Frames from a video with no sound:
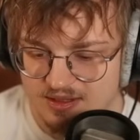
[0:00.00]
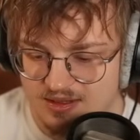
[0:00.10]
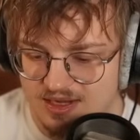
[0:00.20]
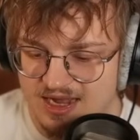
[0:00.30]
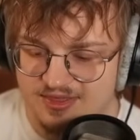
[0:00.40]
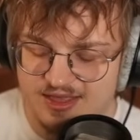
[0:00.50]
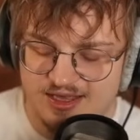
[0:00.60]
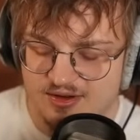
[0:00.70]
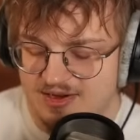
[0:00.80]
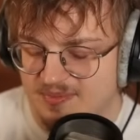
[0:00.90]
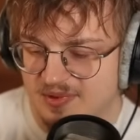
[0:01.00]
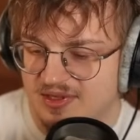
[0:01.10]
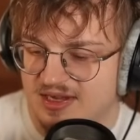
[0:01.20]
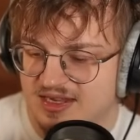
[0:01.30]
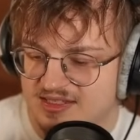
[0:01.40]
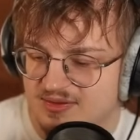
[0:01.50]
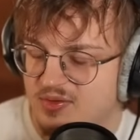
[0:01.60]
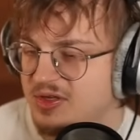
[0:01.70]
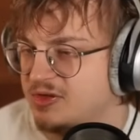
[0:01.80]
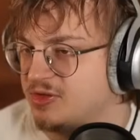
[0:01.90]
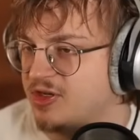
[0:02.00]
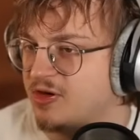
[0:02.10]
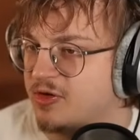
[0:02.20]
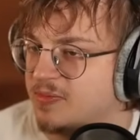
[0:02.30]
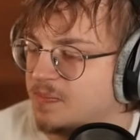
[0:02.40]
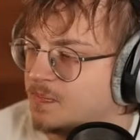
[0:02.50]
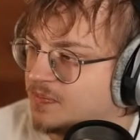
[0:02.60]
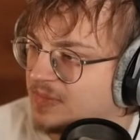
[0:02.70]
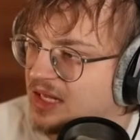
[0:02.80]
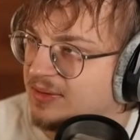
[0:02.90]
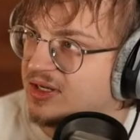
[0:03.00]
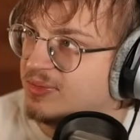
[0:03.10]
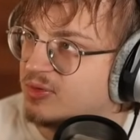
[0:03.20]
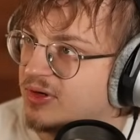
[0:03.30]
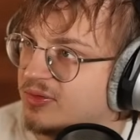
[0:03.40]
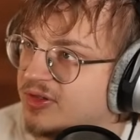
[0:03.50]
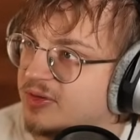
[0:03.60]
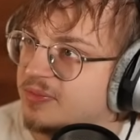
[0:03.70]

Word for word: I think it'll not be the last time that we use soak. I'm gonna keep it real with you.